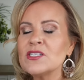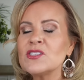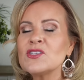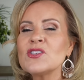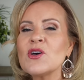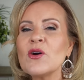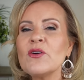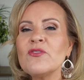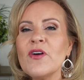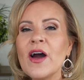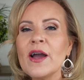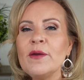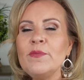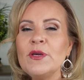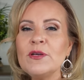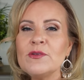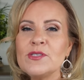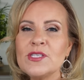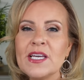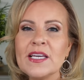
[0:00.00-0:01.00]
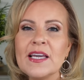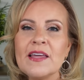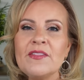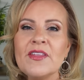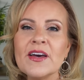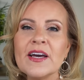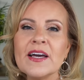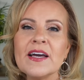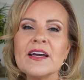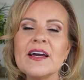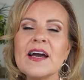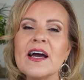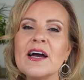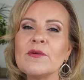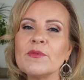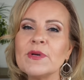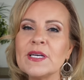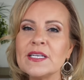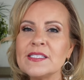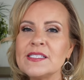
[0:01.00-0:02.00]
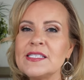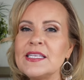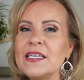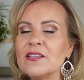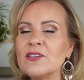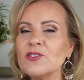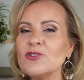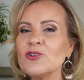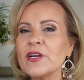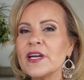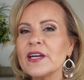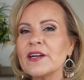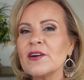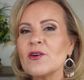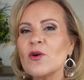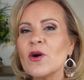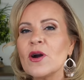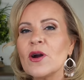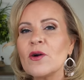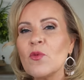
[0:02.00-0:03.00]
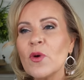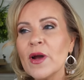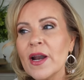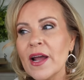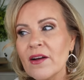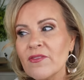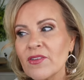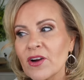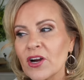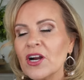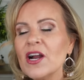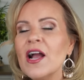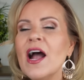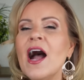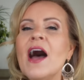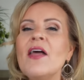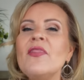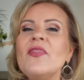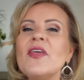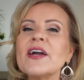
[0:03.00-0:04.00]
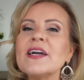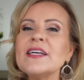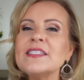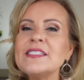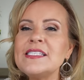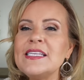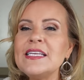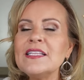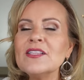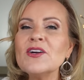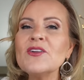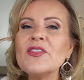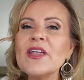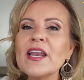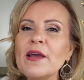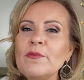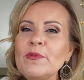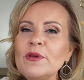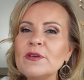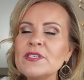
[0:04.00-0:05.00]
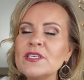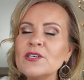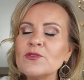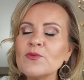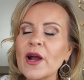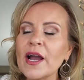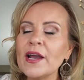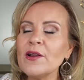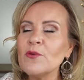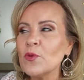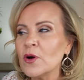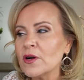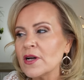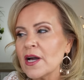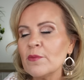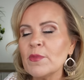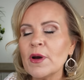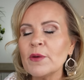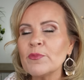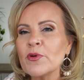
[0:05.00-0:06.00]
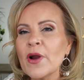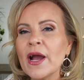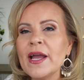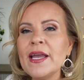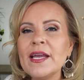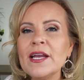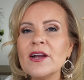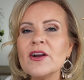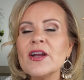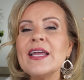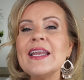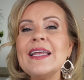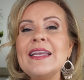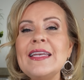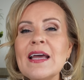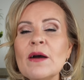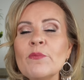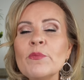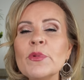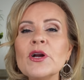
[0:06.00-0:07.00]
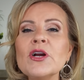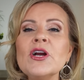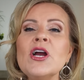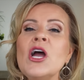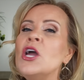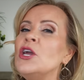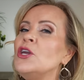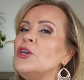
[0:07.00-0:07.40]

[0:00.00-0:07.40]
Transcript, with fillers: So if I'm using the um, concealer trick or whatever, the concealer that I'm using right will come up right here in a number.